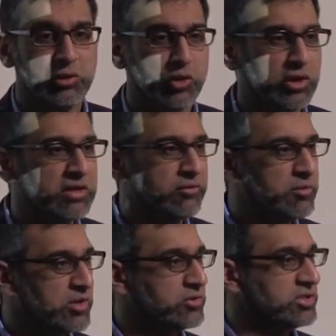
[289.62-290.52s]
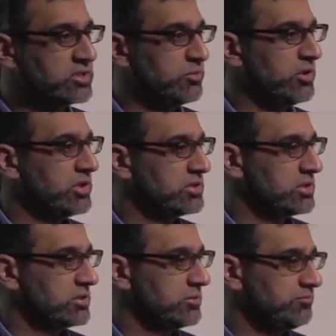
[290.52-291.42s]
learning from others'
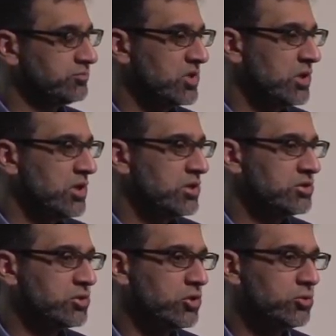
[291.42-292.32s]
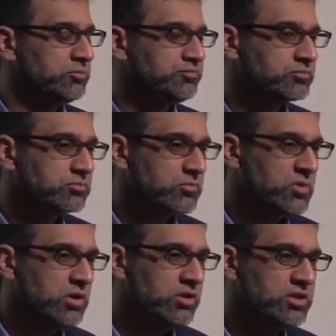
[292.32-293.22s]
experiences. So
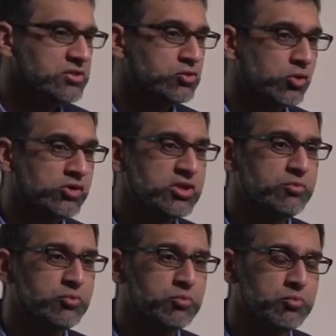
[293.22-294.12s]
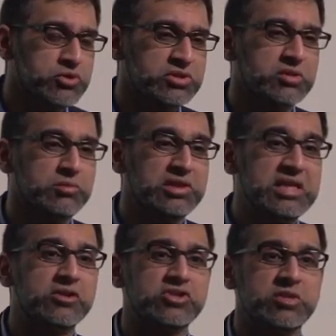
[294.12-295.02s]
this Georgia Muslim
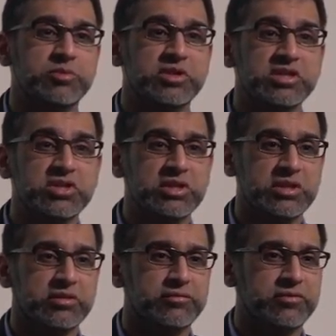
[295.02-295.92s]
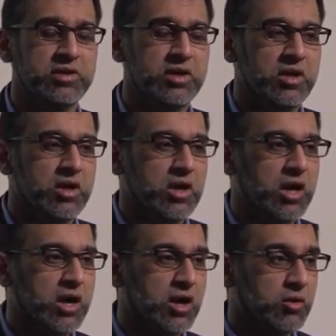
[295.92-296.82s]
Leadership Initiative
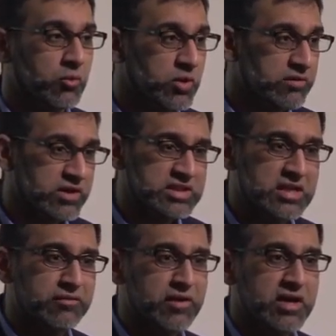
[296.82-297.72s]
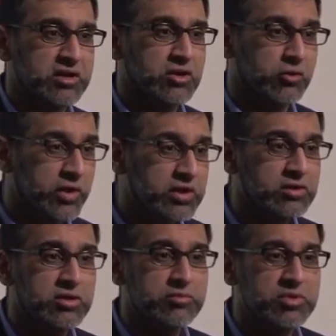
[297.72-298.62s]
We've identified a
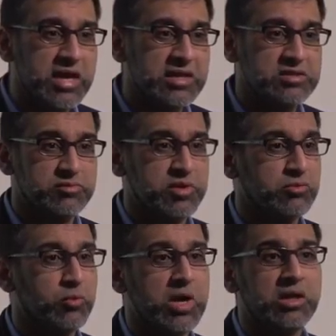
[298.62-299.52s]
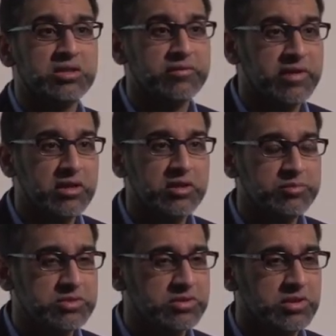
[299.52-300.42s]
curriculum that's been well
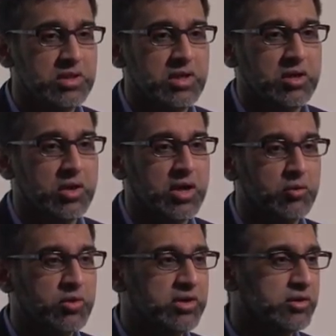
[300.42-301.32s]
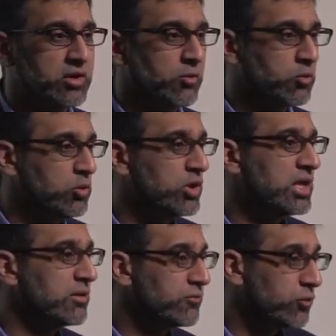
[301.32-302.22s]
developed. We're
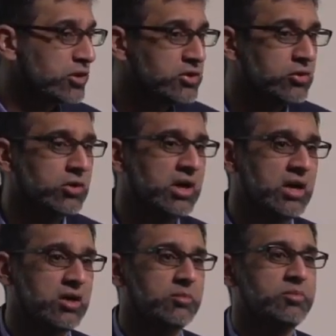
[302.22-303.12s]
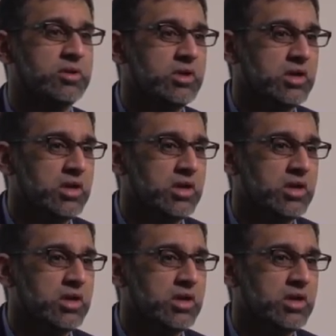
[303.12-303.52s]
looking for your help